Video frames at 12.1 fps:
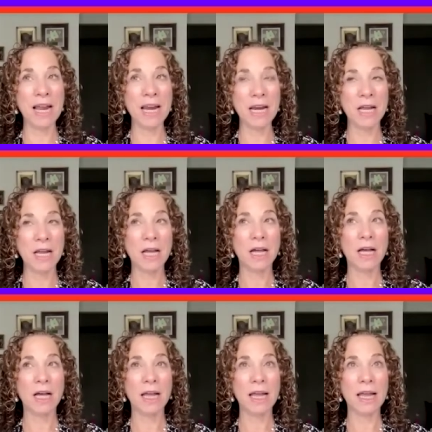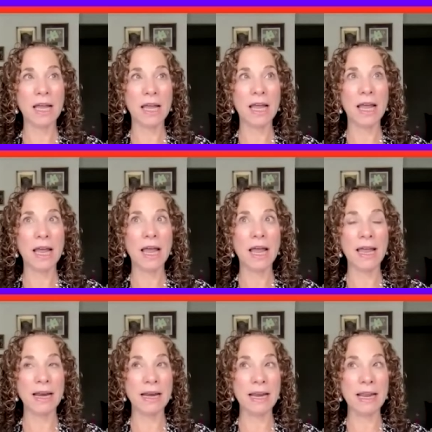but
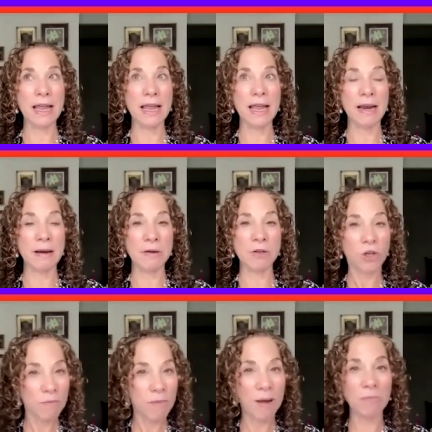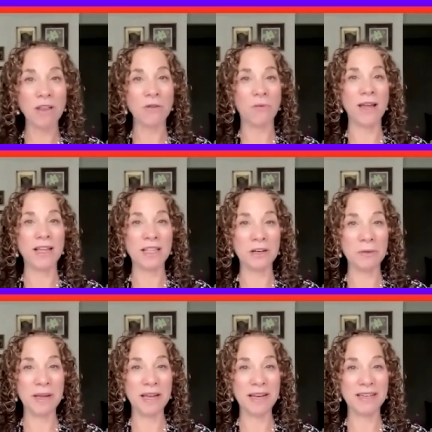it it took my breath away a
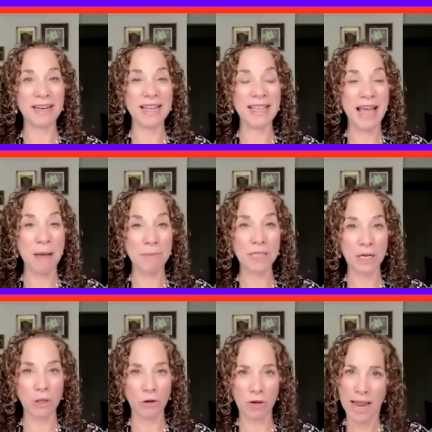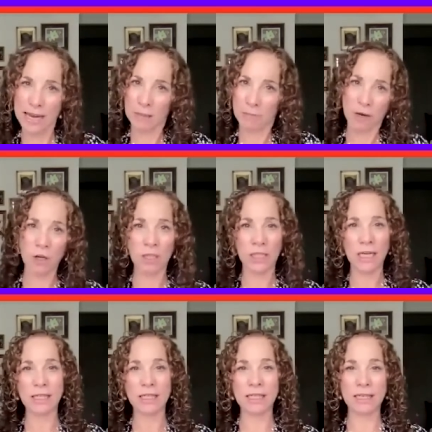little bit in that particular case
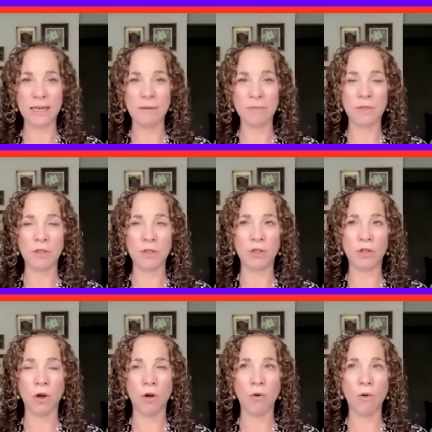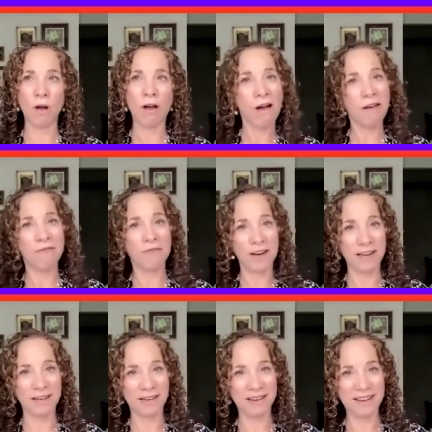because he seemed so
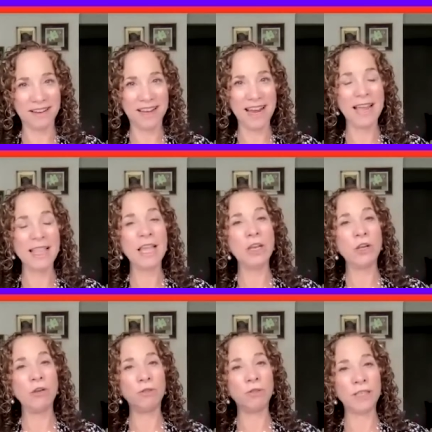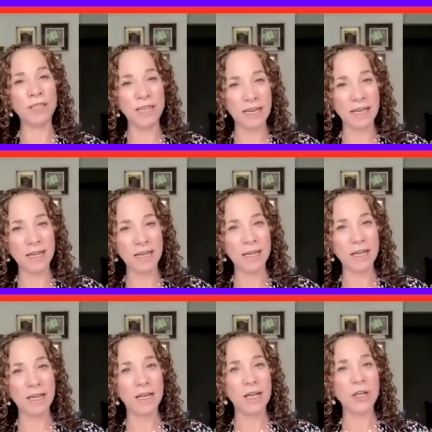confident and then you right,
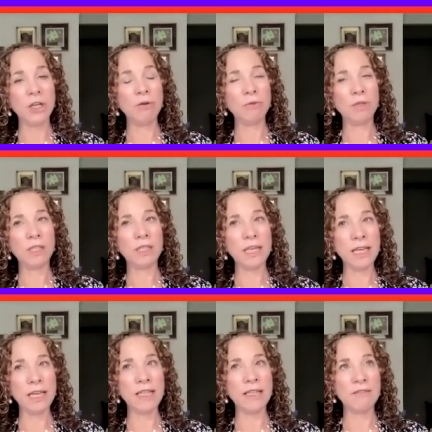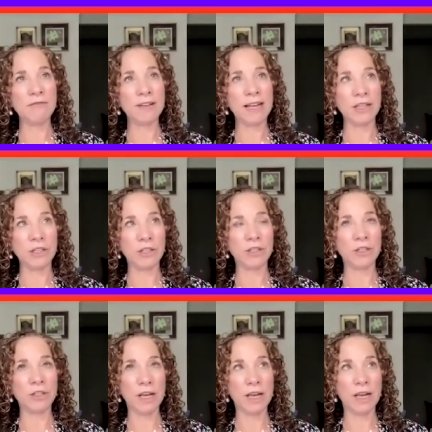see right. you see the
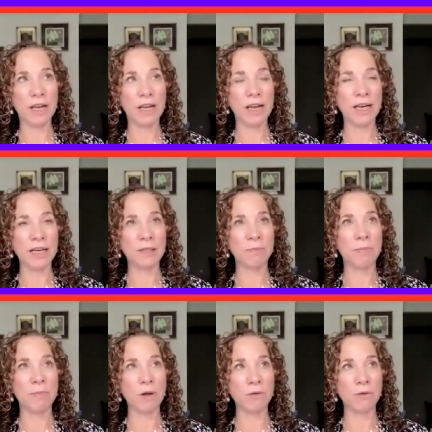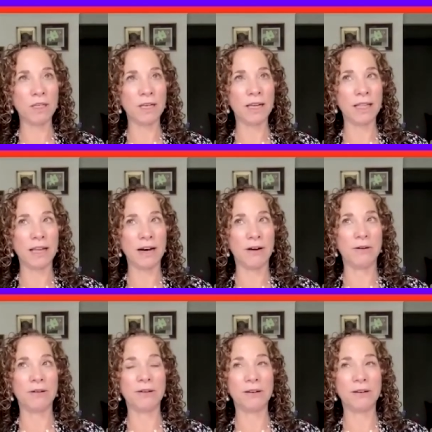founders exposing
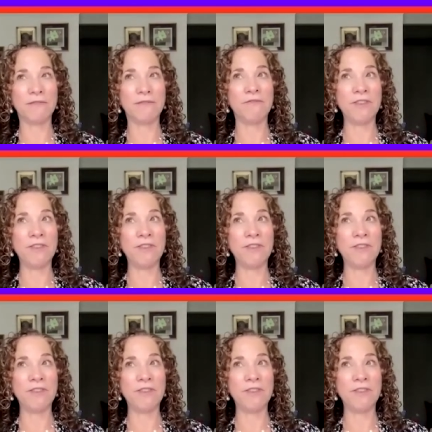their